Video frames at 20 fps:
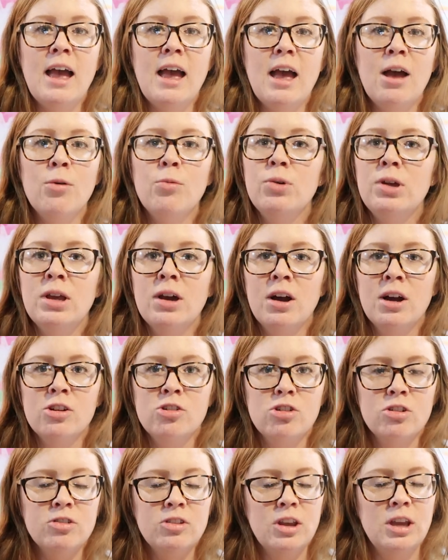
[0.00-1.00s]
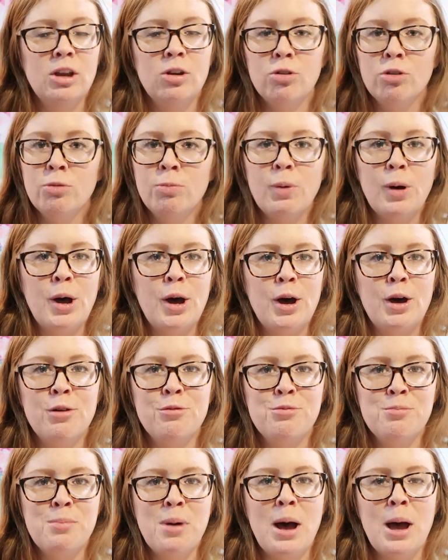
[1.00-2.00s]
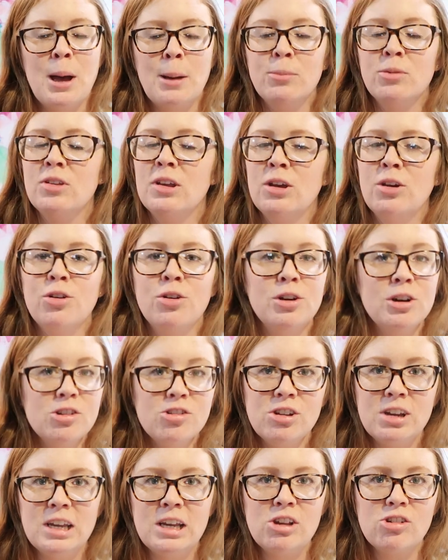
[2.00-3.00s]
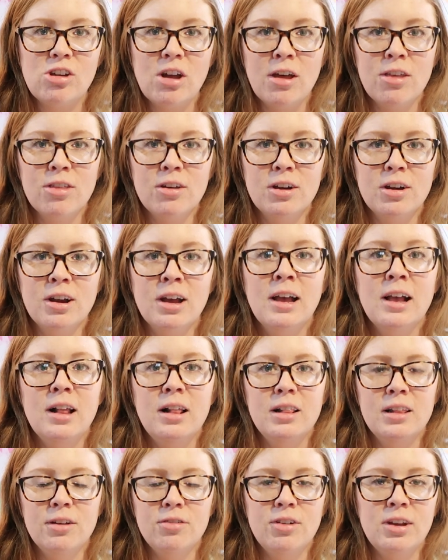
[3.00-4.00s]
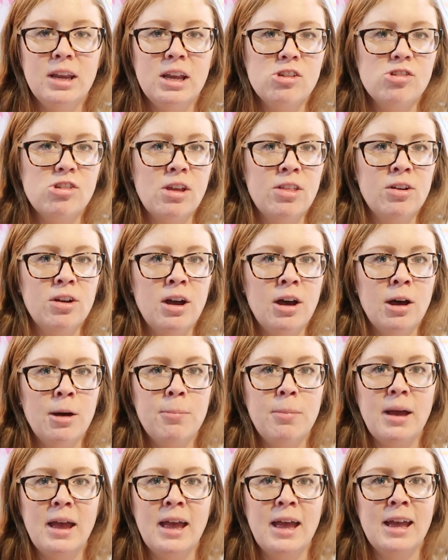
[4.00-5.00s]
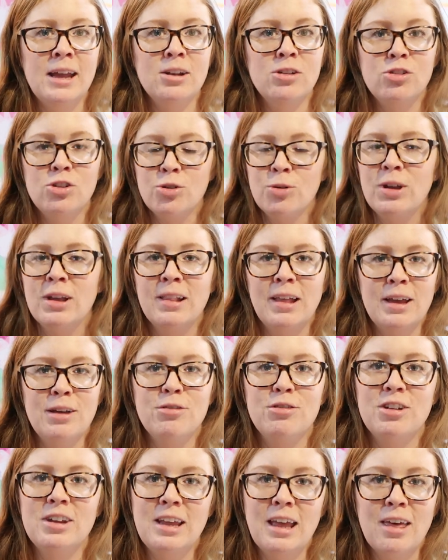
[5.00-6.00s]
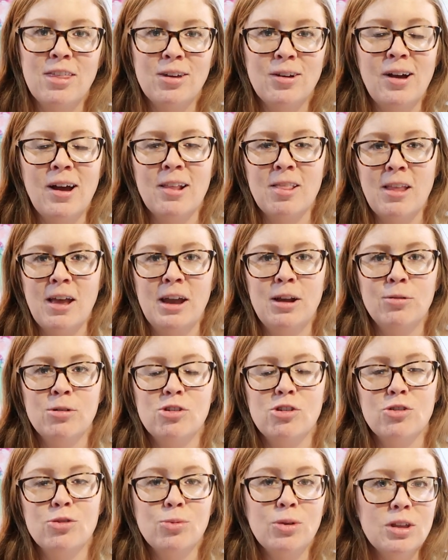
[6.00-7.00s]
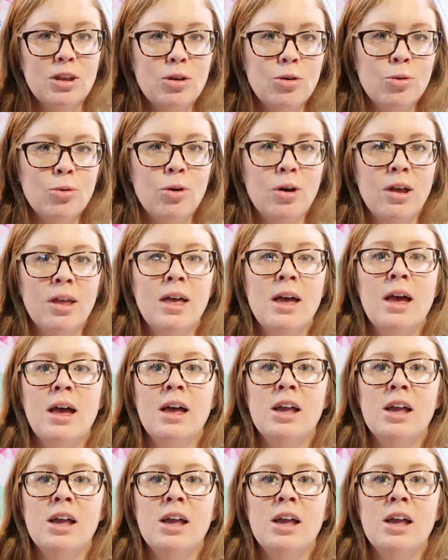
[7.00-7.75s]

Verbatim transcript: And we are just a group of moms encouraging each other, lifting each other up, and doing life together online, which is really cool.